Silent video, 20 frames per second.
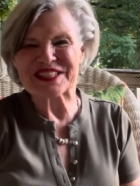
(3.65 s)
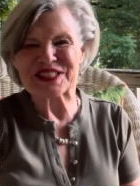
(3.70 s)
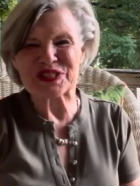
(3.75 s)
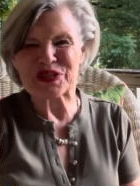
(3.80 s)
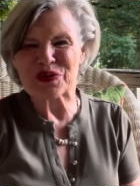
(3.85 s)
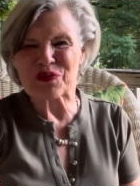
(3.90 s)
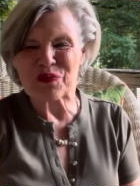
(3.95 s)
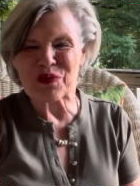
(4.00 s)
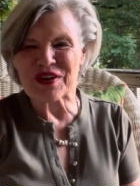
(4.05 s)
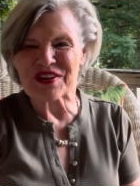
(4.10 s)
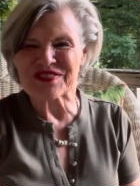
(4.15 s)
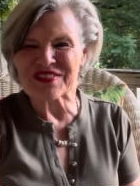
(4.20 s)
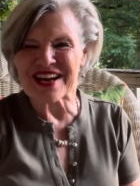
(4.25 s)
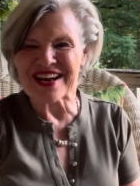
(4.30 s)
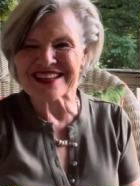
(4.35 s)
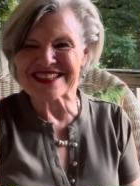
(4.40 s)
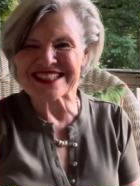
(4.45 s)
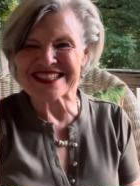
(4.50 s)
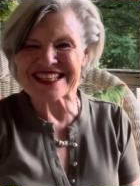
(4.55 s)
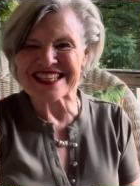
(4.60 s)
the Word of
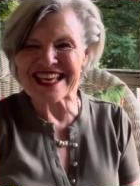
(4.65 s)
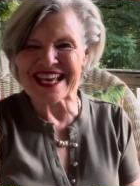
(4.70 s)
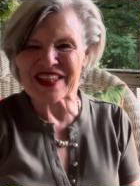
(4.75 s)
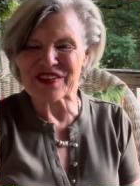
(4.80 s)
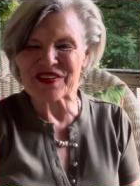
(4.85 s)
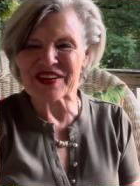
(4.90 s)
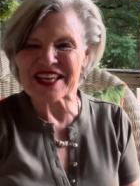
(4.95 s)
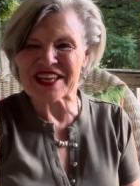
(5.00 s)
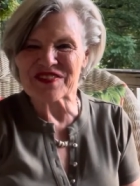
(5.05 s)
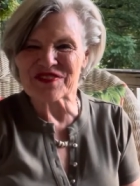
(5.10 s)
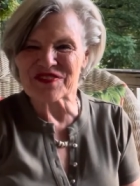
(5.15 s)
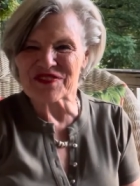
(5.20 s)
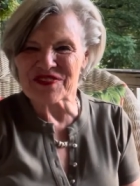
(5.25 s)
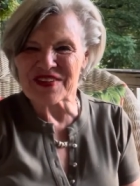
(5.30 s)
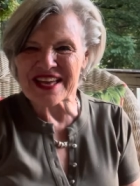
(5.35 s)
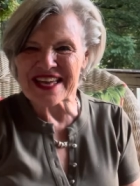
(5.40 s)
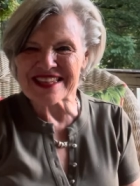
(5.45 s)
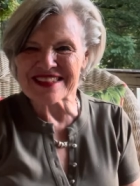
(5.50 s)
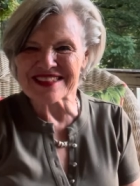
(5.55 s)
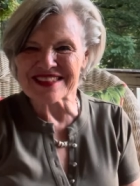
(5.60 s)
God together in
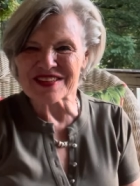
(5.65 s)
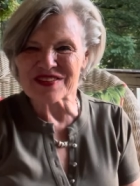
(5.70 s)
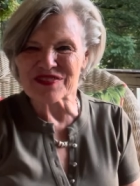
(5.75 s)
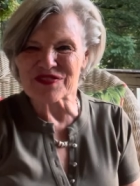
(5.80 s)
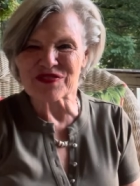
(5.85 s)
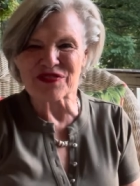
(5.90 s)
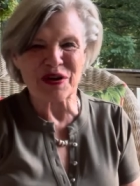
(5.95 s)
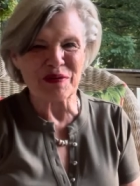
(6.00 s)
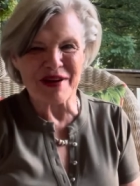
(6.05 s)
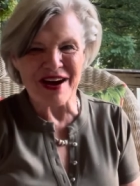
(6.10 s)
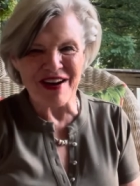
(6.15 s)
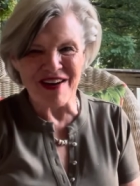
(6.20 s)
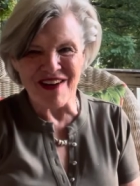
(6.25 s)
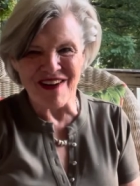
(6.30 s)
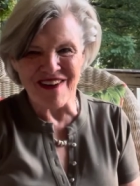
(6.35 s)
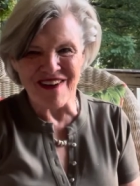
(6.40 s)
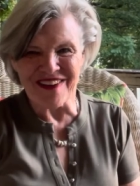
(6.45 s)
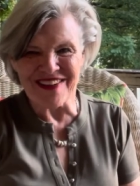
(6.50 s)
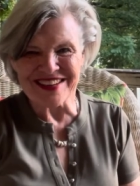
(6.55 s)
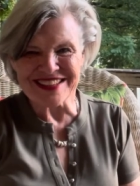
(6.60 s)
faith from our
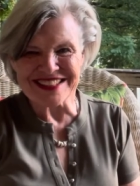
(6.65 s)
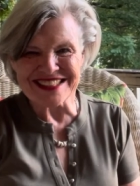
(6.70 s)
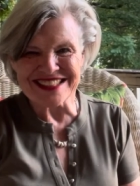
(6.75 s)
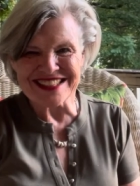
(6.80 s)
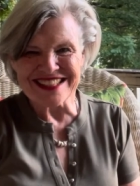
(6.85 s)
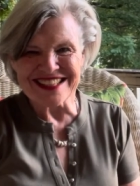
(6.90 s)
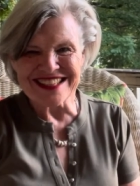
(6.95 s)
heart.